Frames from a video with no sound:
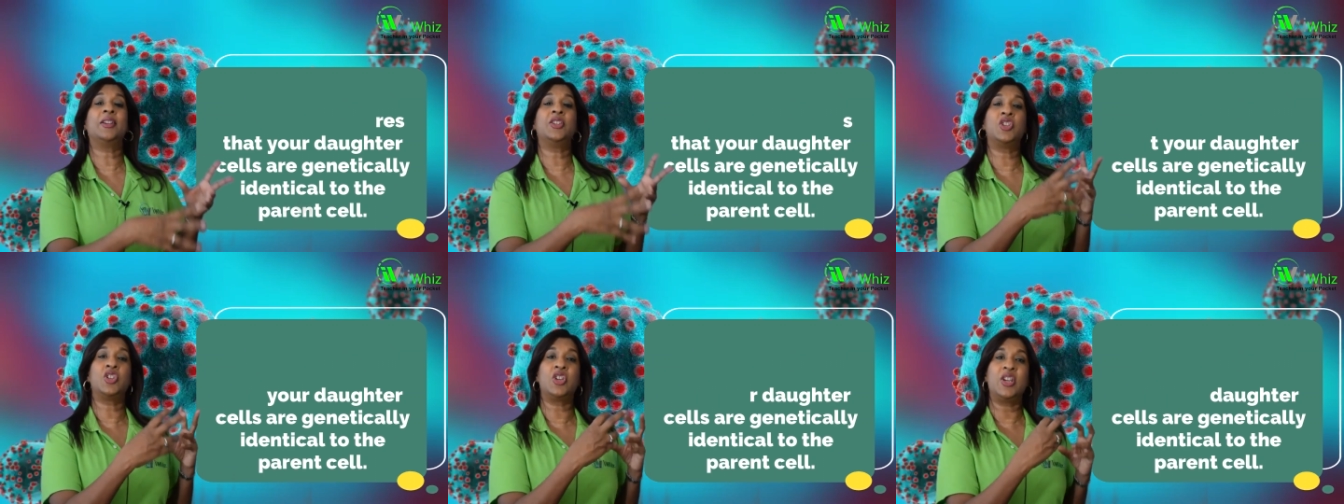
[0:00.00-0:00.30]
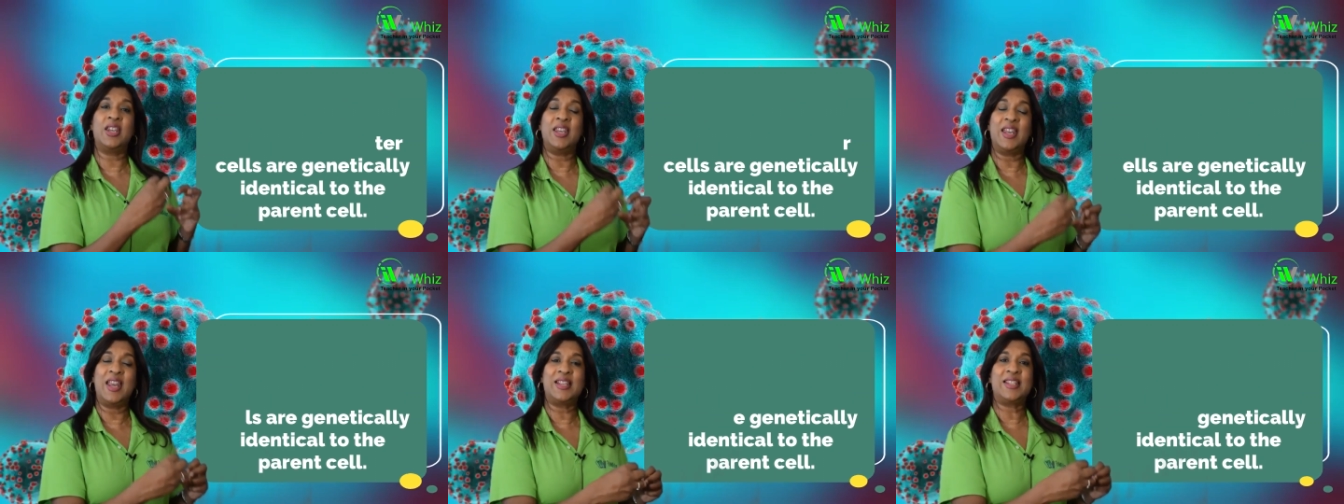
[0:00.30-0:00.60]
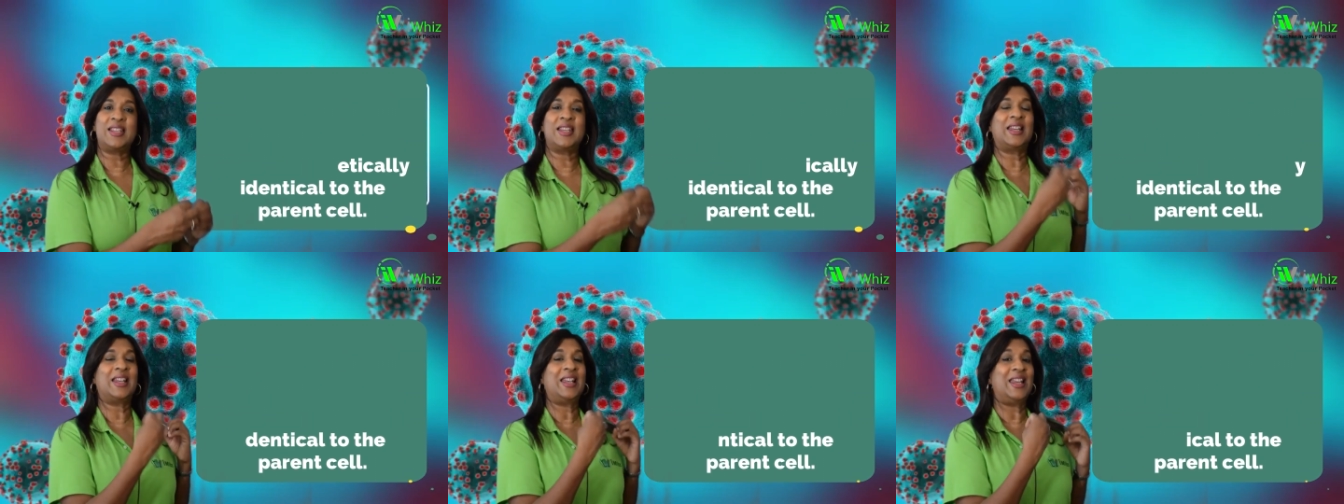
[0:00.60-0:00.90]

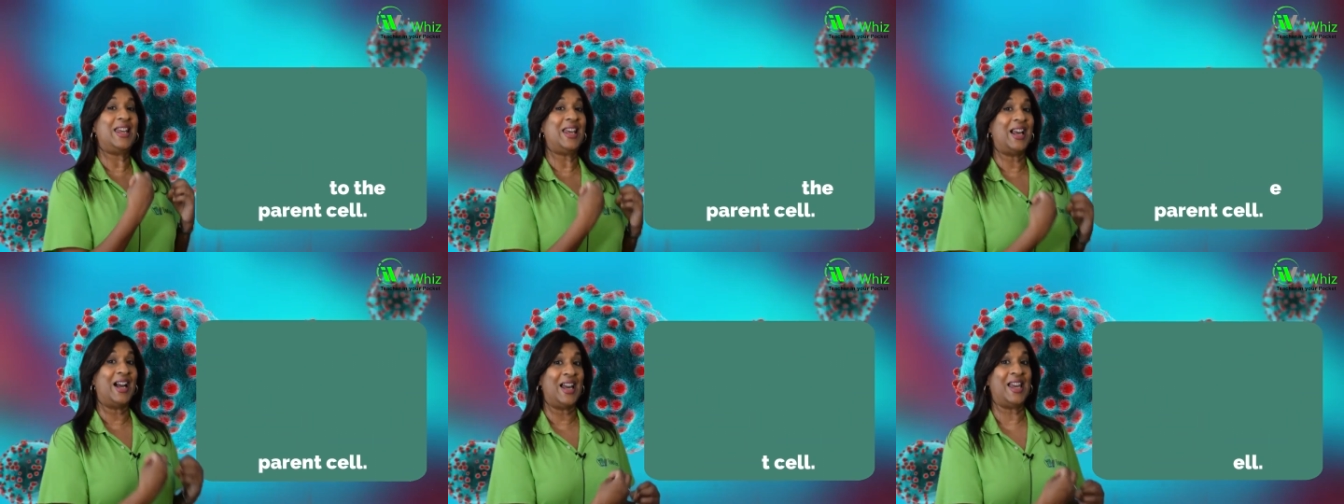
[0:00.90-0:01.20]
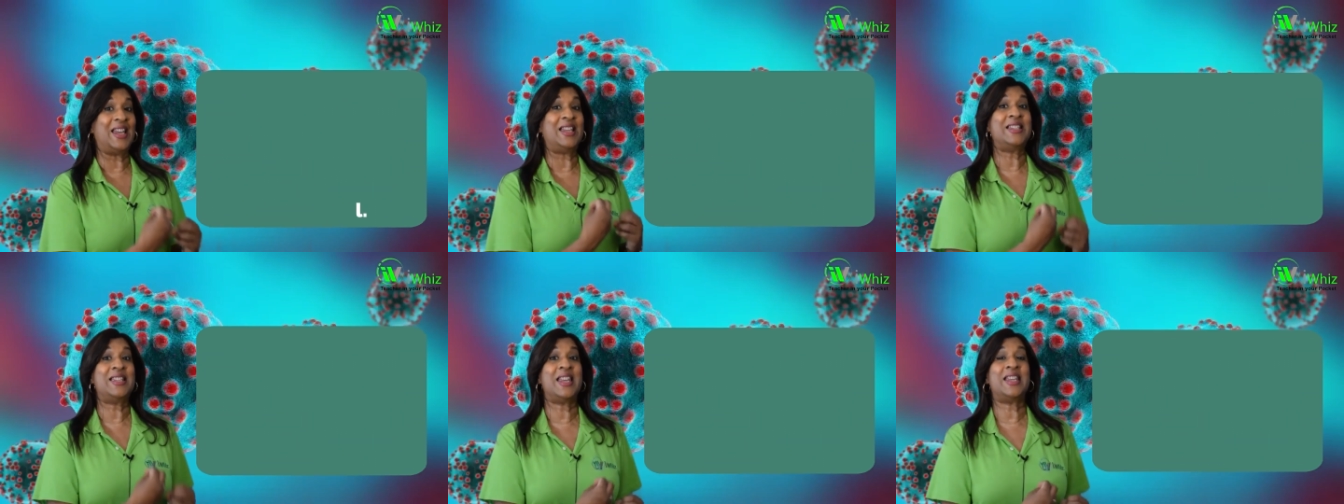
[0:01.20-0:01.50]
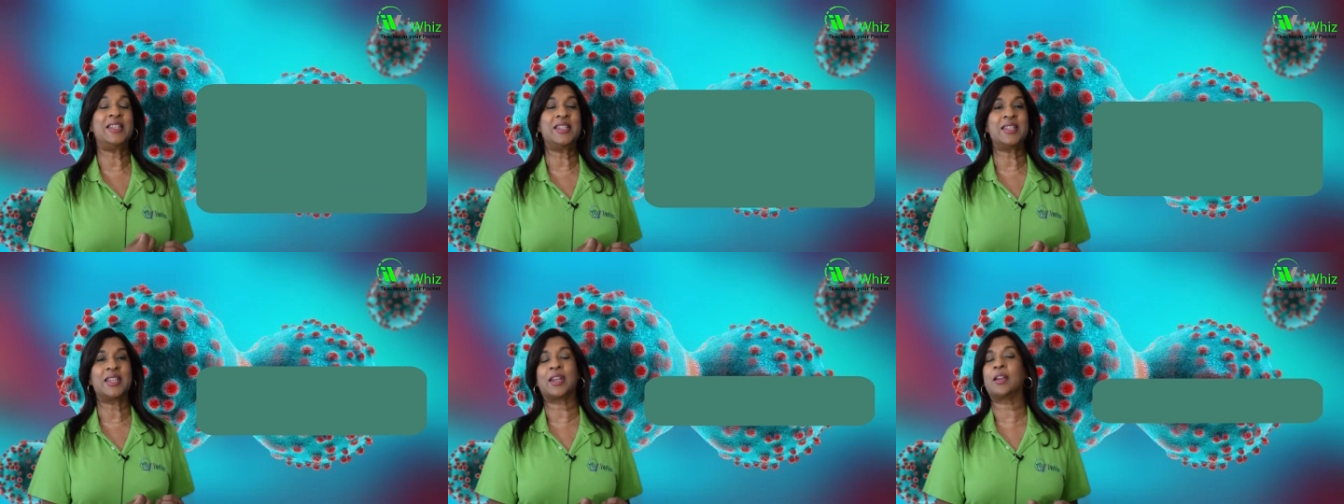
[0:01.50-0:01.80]
genetically
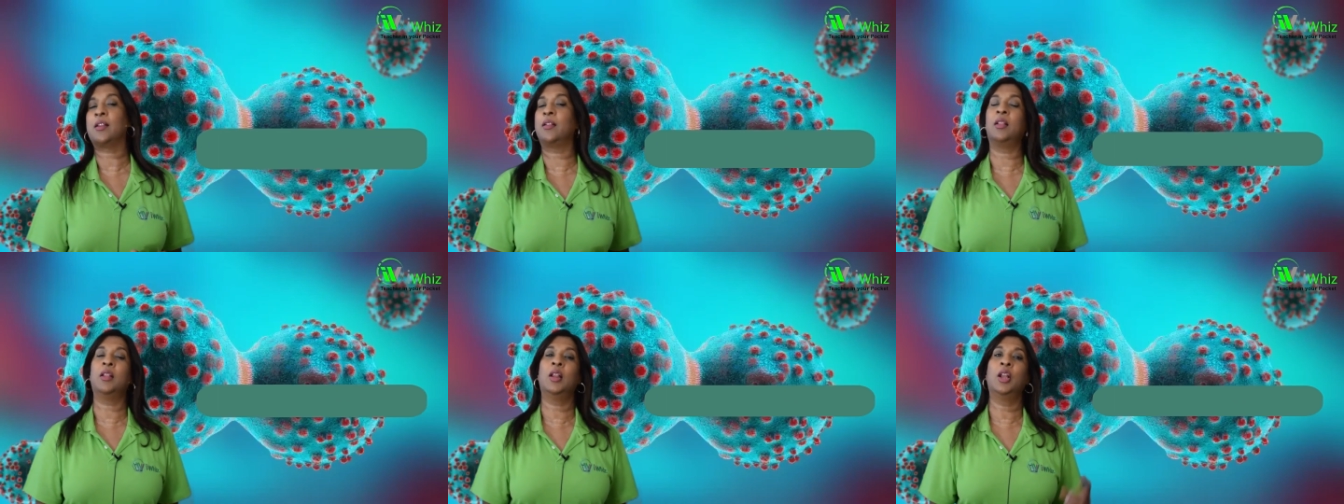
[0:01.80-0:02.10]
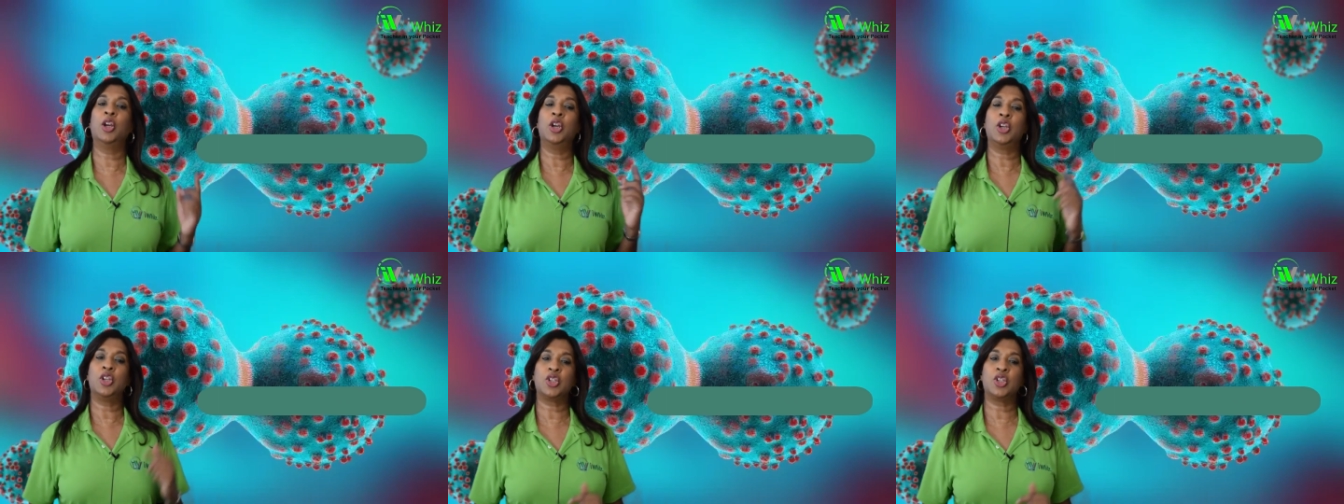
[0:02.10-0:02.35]
identical